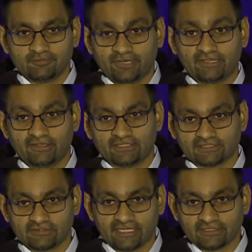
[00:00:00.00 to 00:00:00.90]

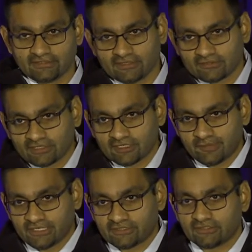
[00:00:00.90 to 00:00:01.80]
Python's great, you know,
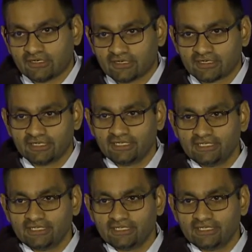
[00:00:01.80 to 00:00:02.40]
compared to R.